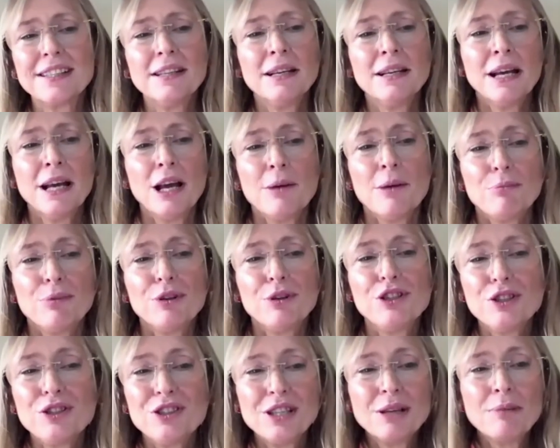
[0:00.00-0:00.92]
and
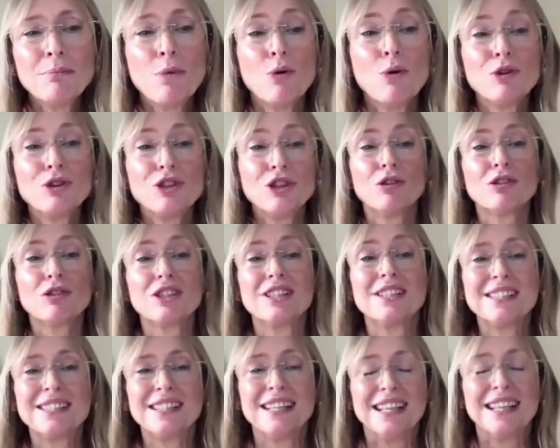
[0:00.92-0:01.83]
producing more
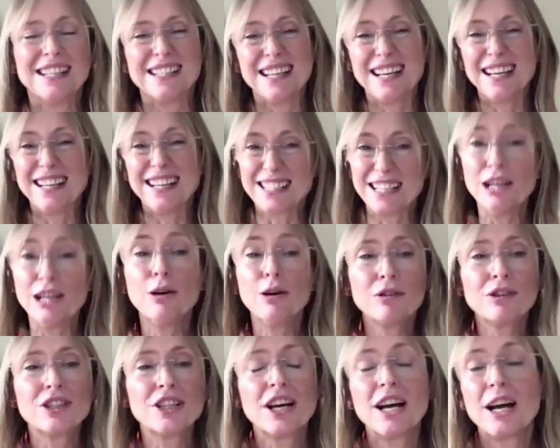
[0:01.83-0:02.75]
doctors takes a
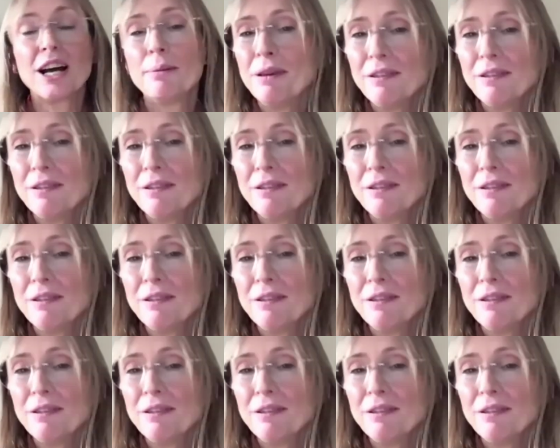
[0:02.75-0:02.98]
long time,